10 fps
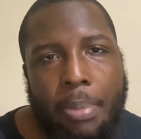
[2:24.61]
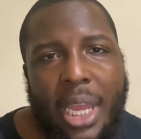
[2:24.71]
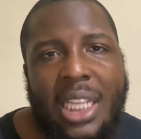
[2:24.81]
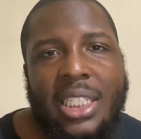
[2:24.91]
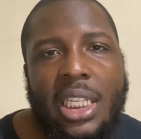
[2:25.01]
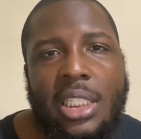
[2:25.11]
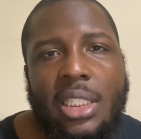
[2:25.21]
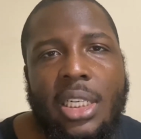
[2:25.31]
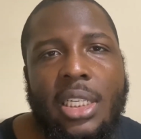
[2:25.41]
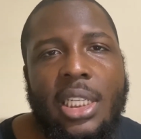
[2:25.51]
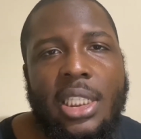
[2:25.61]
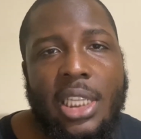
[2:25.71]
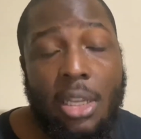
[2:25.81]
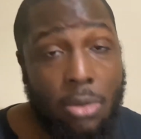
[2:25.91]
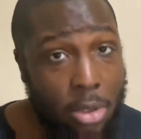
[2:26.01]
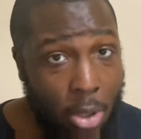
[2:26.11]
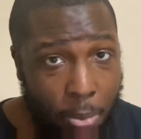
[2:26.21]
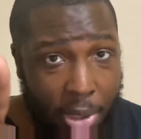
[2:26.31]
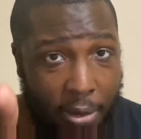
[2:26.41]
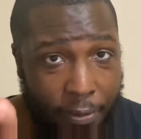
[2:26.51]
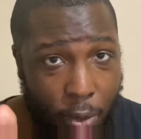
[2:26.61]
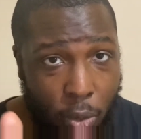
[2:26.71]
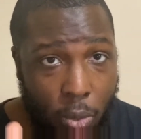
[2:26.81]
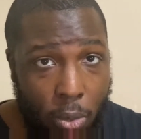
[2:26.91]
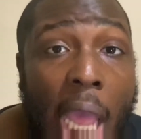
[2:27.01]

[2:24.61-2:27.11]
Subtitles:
Pay attention to the details. Don't be a fool.